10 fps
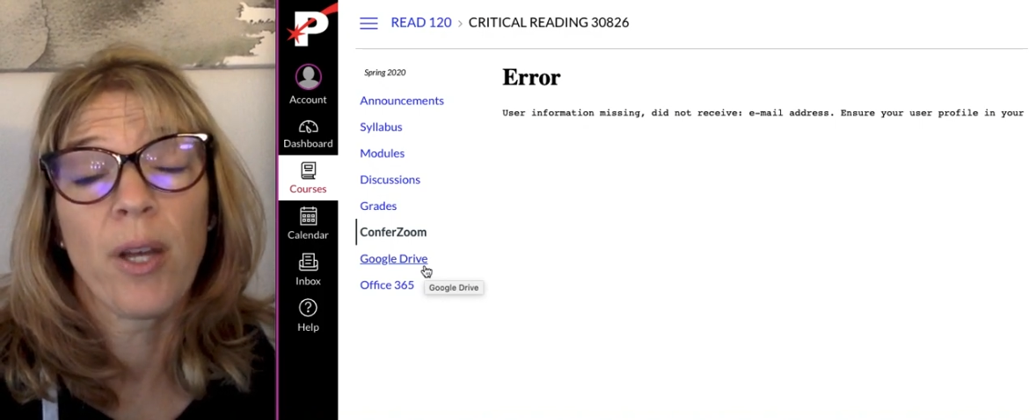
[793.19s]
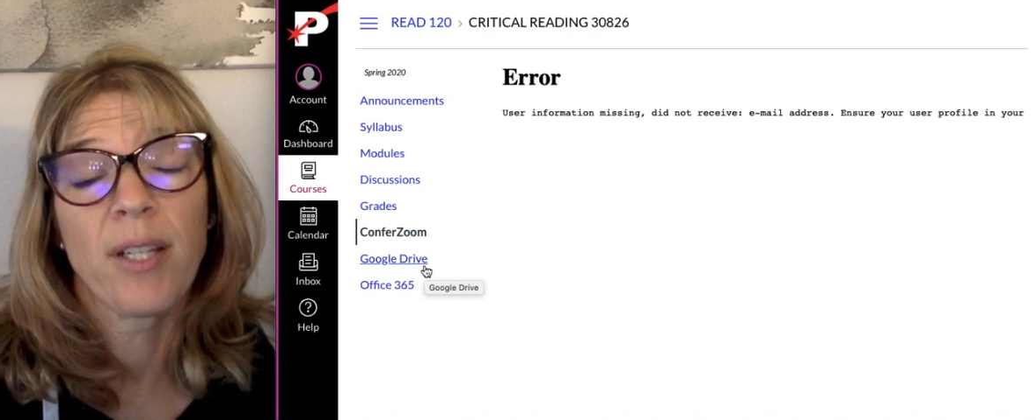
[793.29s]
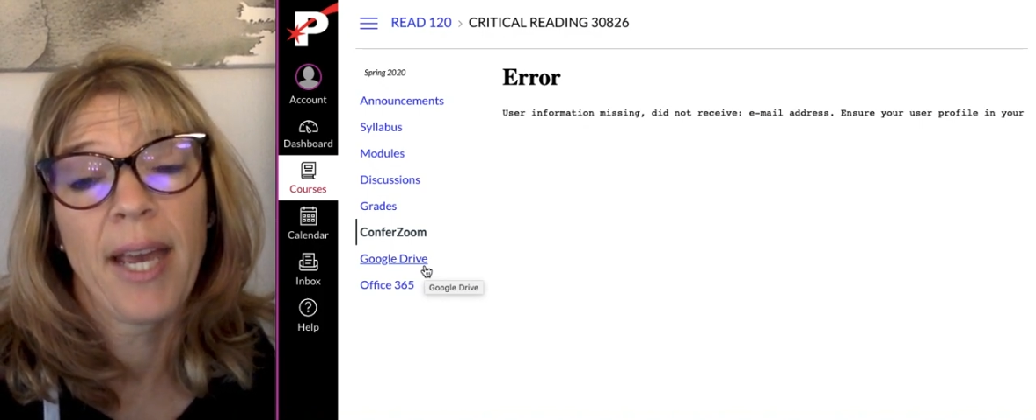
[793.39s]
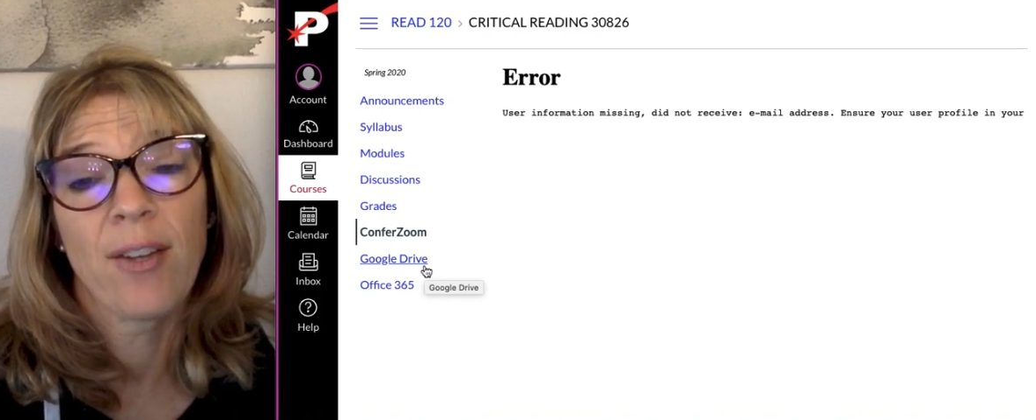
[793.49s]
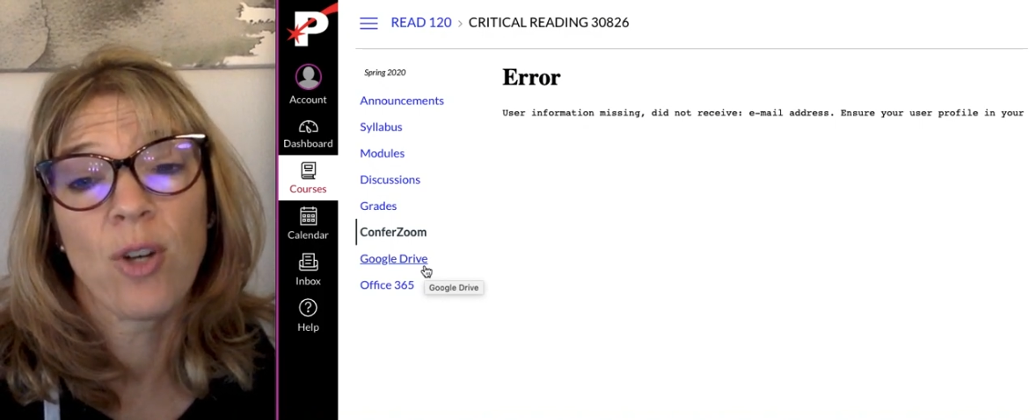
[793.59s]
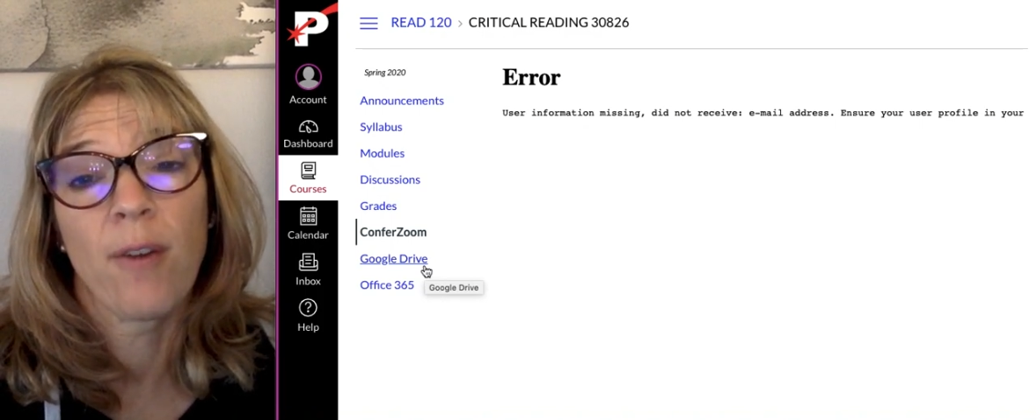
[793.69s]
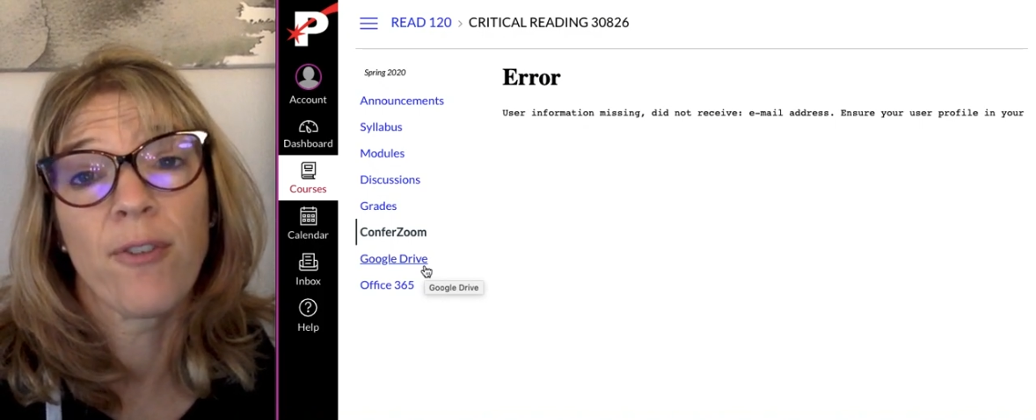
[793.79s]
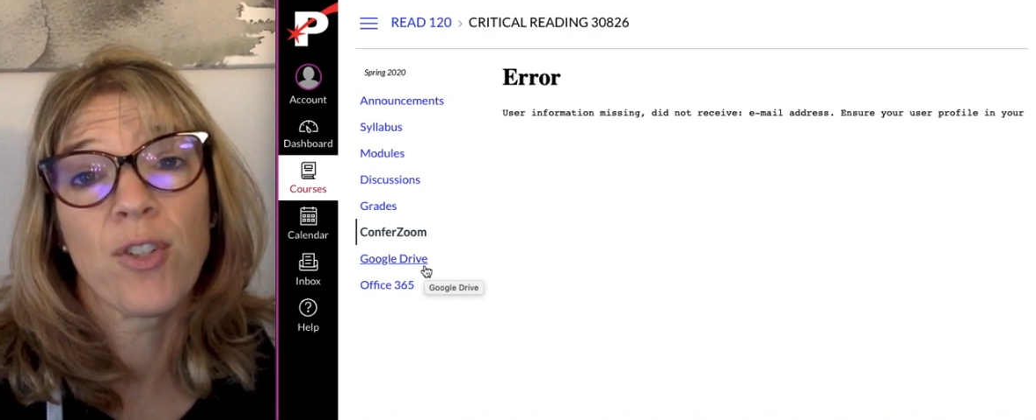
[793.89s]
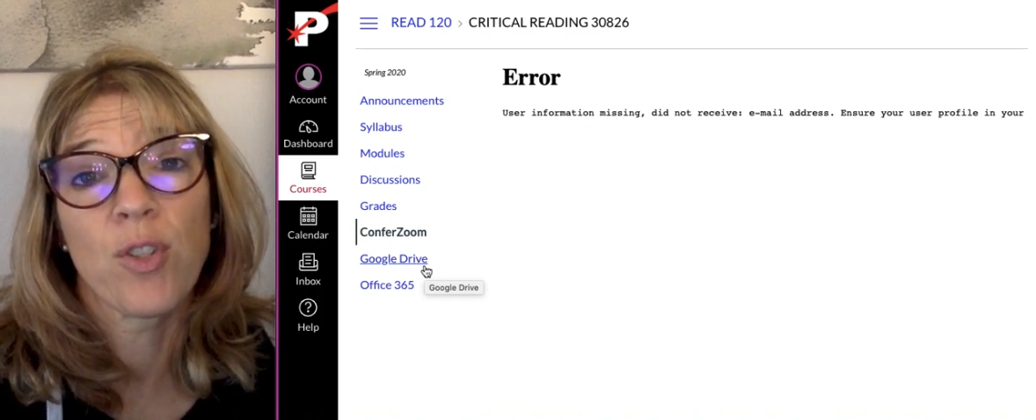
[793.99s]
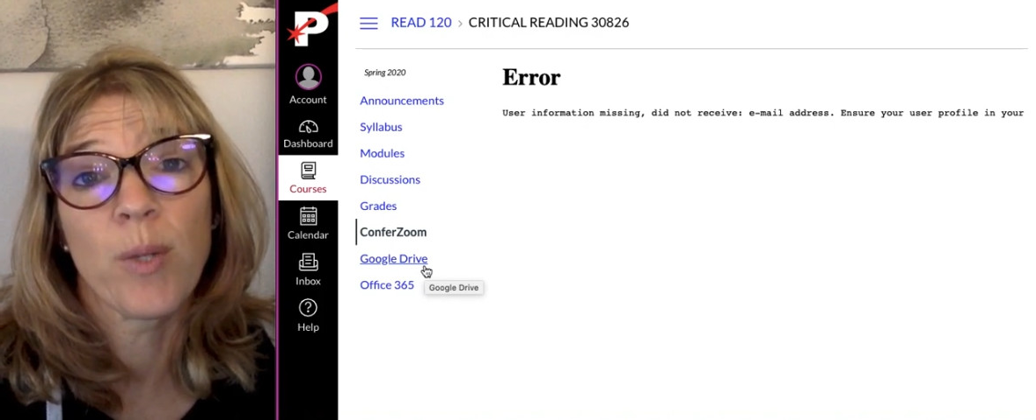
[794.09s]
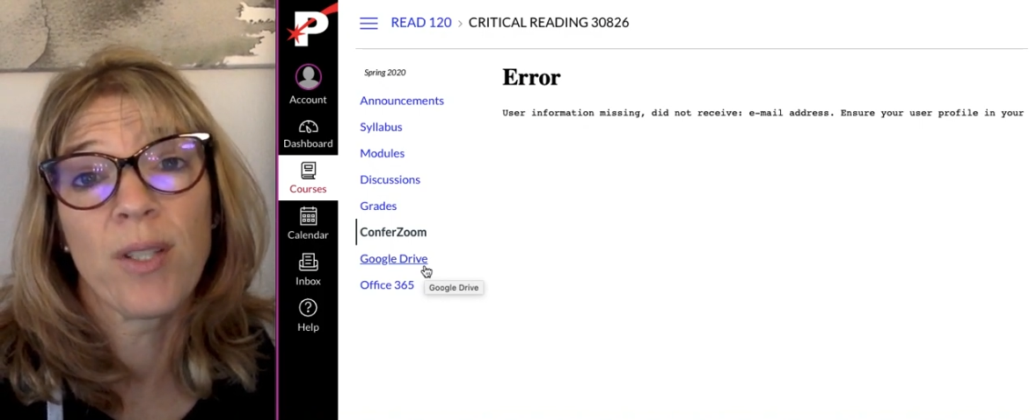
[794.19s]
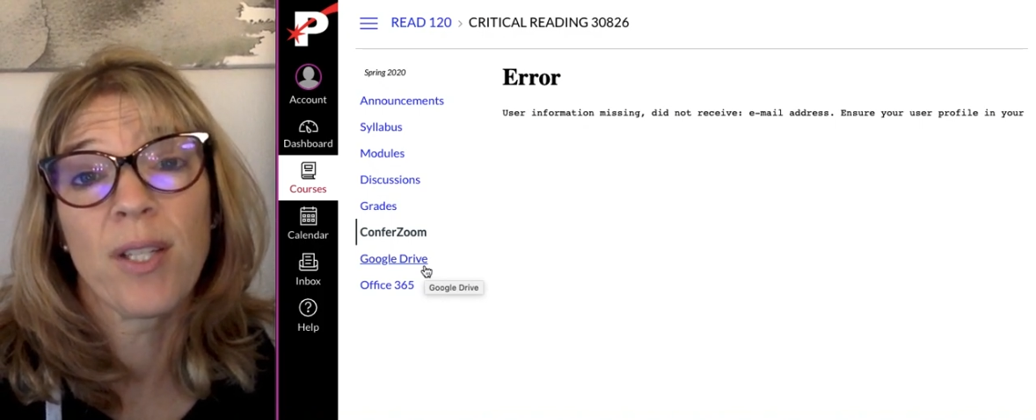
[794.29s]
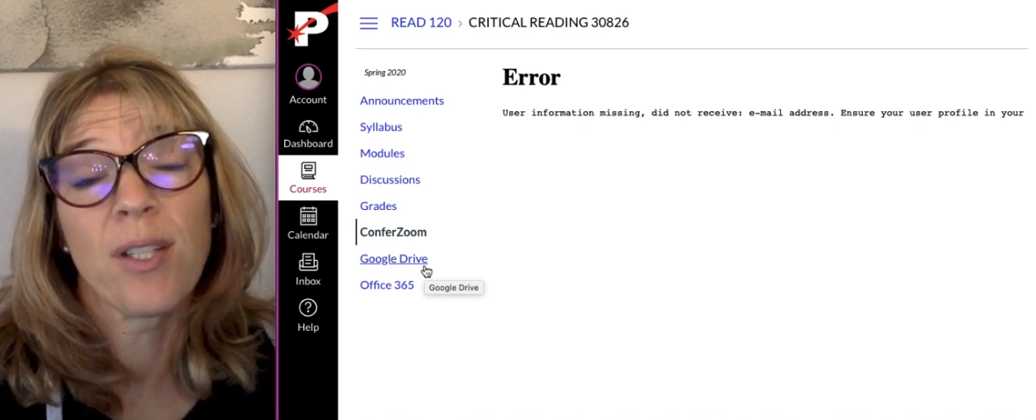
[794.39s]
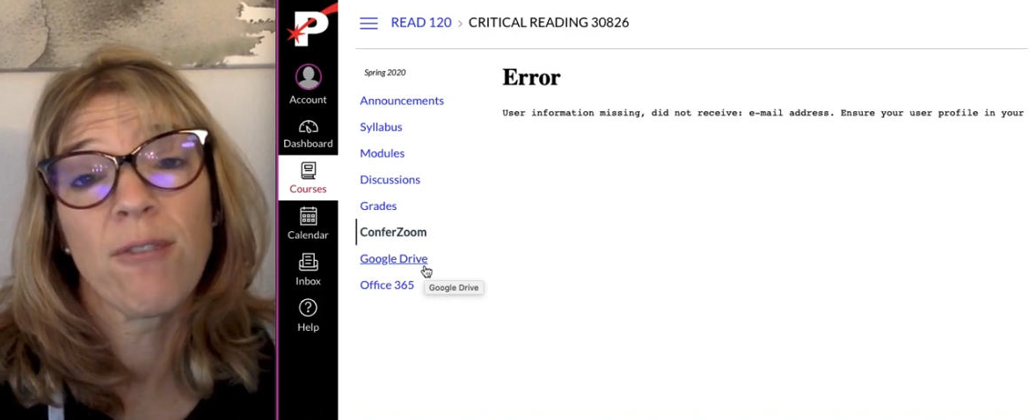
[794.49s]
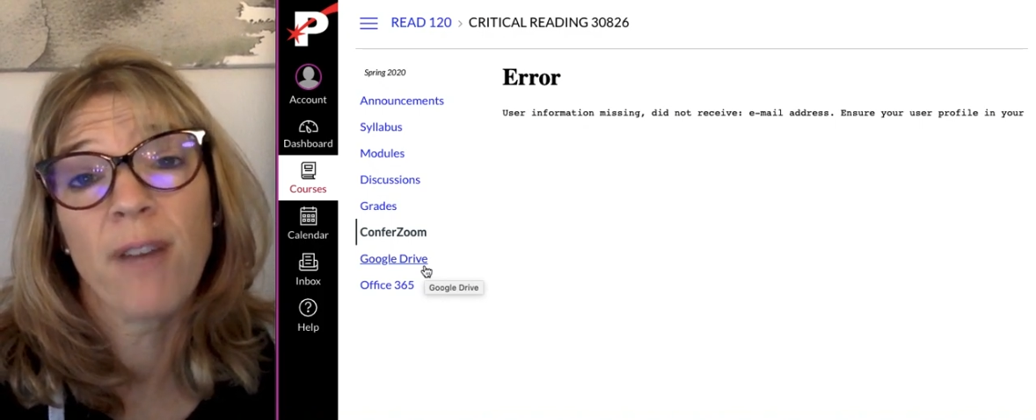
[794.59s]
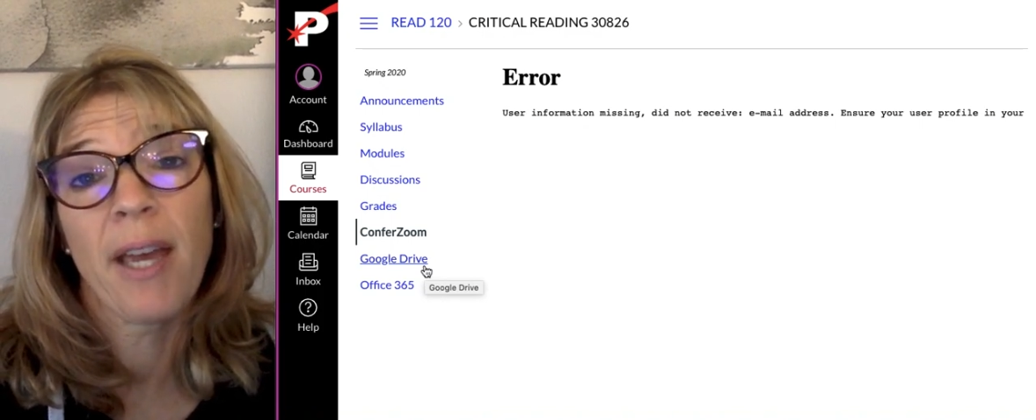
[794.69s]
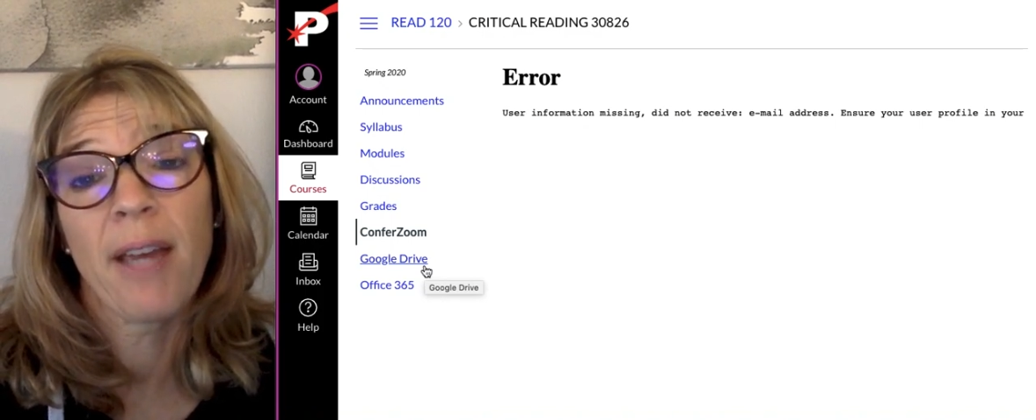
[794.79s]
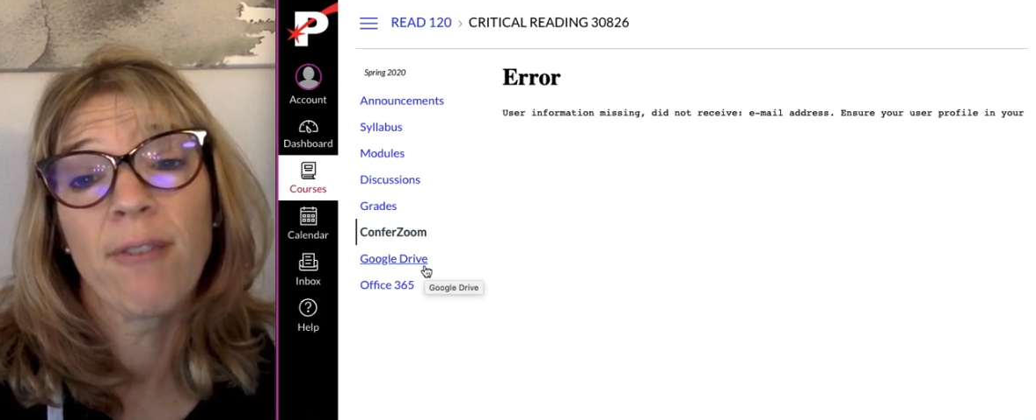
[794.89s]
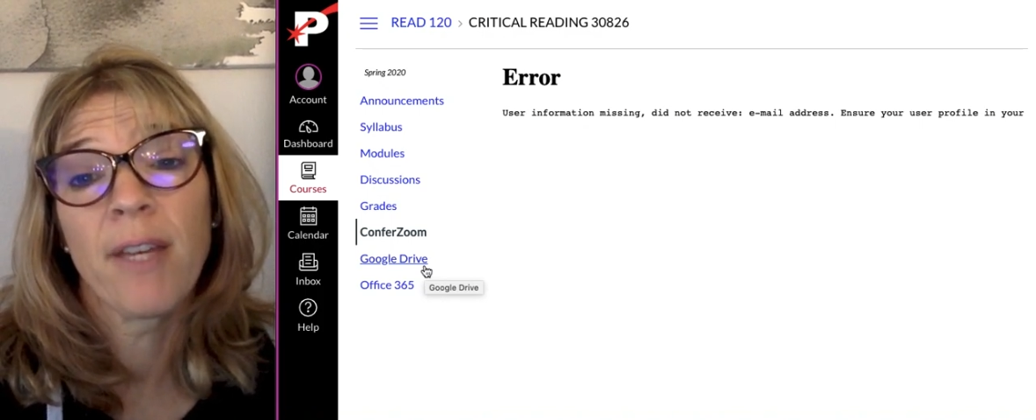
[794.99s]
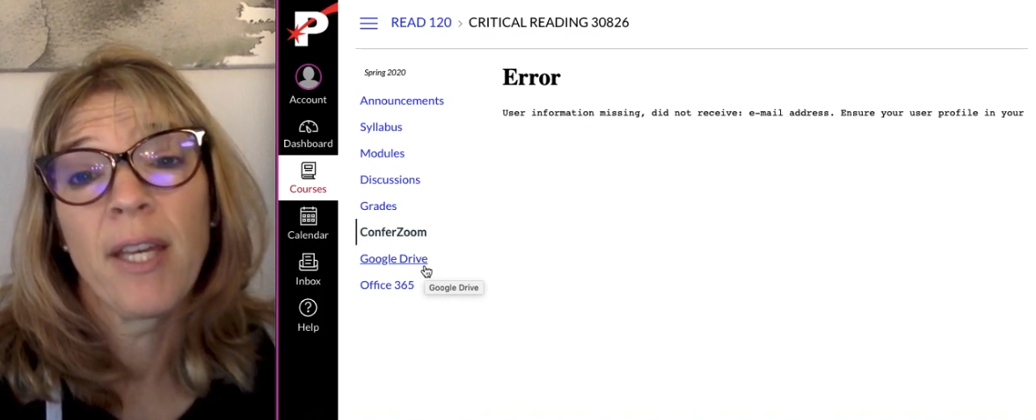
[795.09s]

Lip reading: attach Office 365